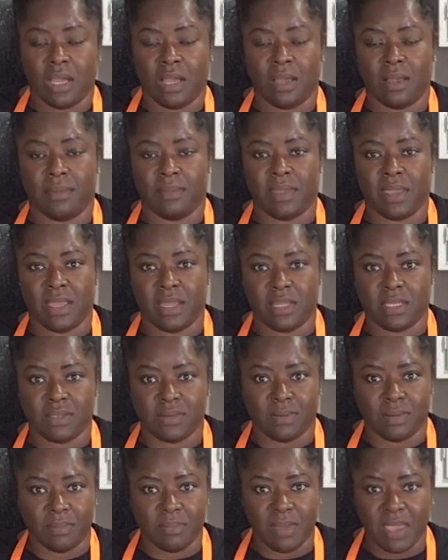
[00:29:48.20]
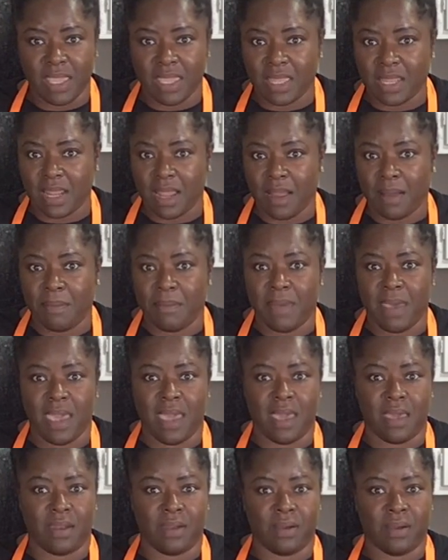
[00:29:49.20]
That is from making our
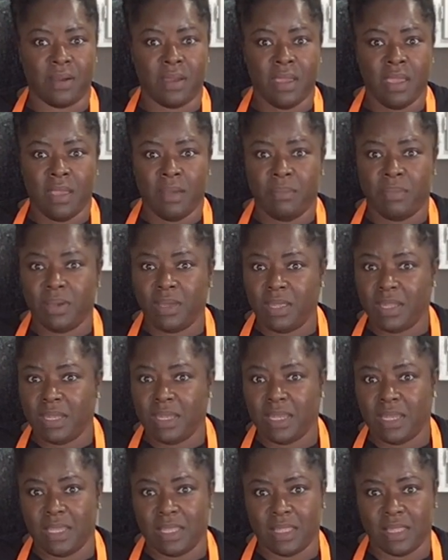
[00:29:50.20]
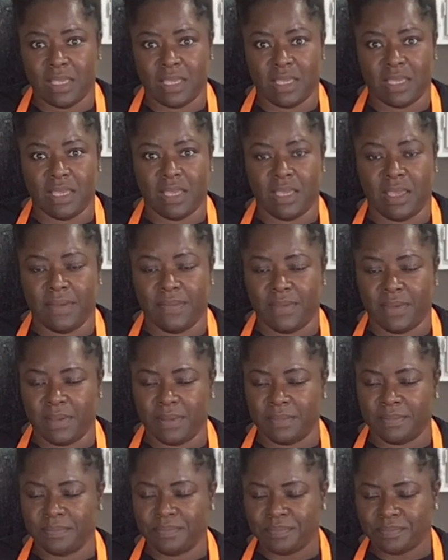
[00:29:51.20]
batter, putting it in the
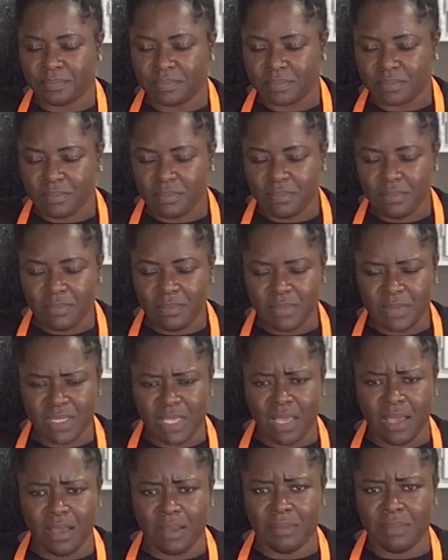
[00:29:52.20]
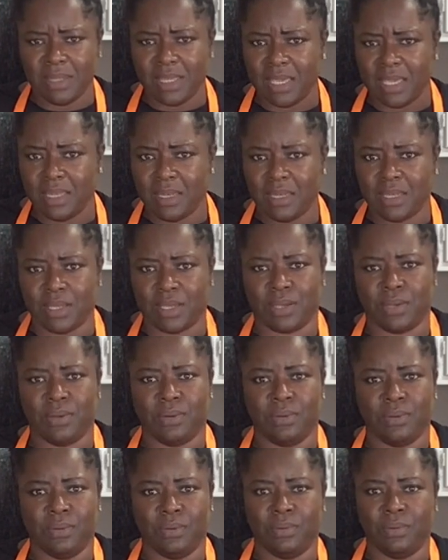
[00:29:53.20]
oven, letting it
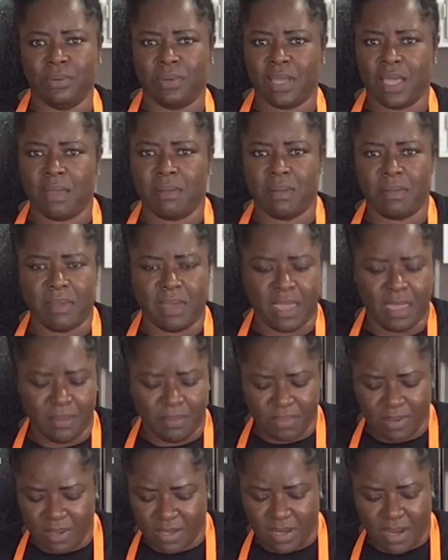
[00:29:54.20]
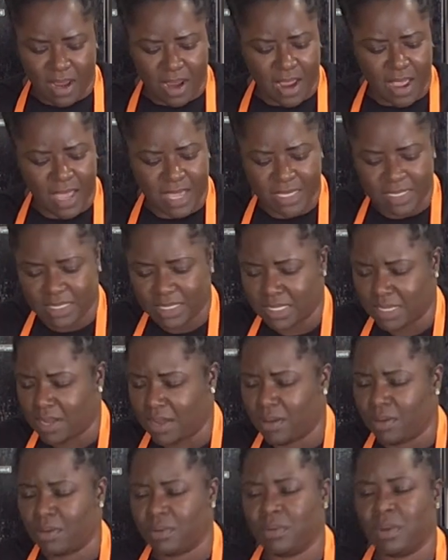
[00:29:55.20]
cool, coming back, putting our icing
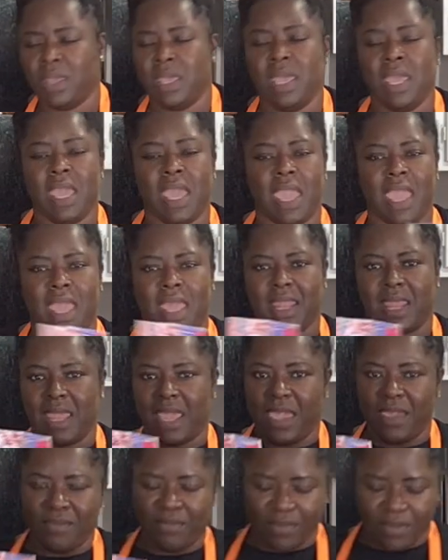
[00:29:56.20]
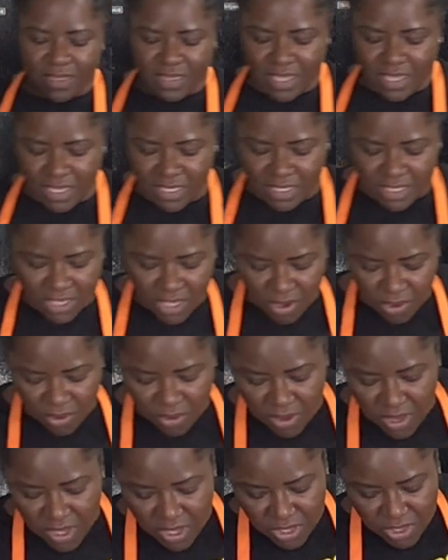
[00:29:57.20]
on, and everything.
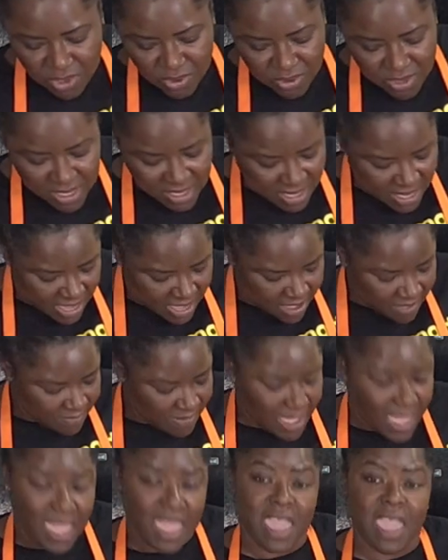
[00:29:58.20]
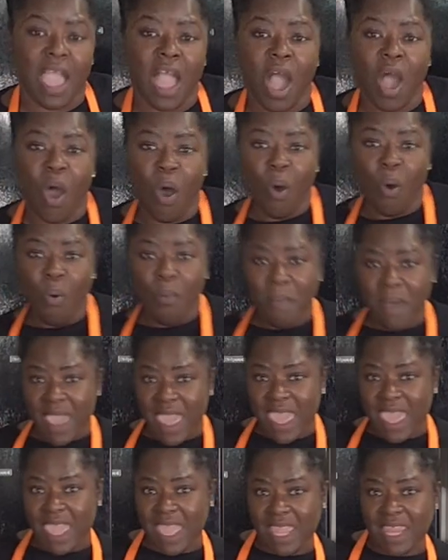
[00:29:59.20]
So you can have a
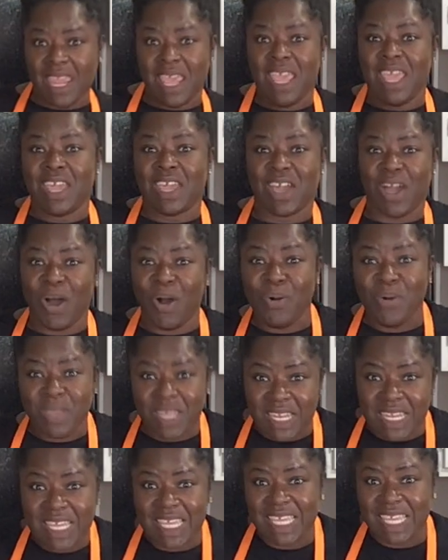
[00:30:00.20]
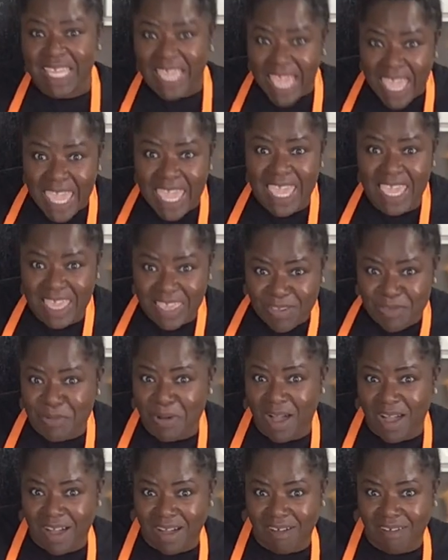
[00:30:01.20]
homemade coconut cake,
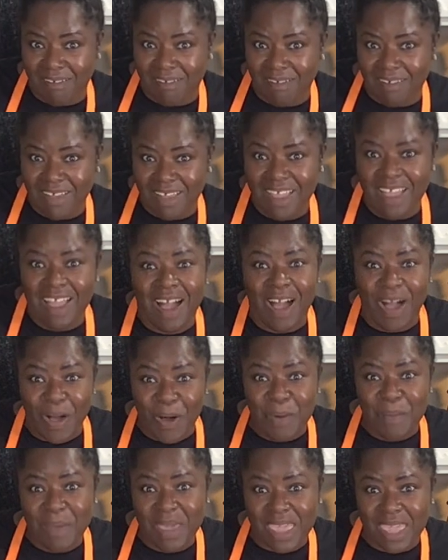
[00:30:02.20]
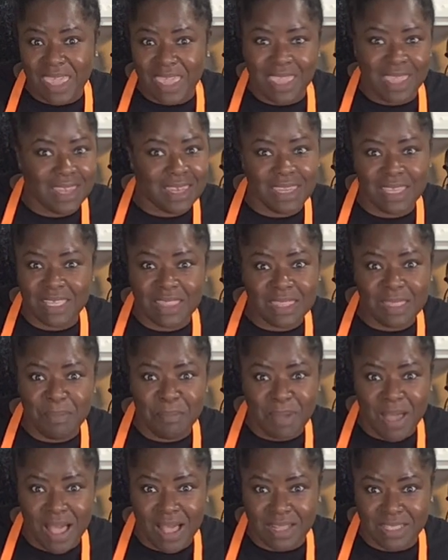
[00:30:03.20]
you all. Homemade,
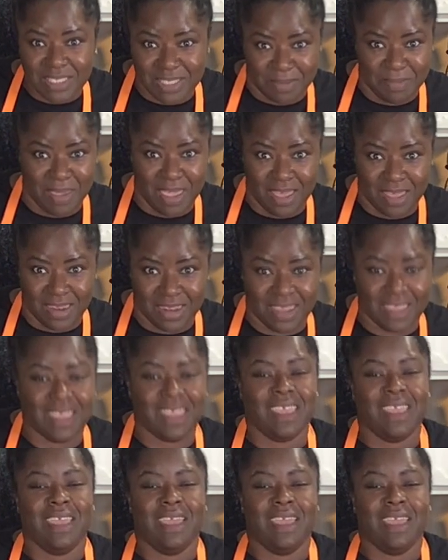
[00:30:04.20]
nothing box about it.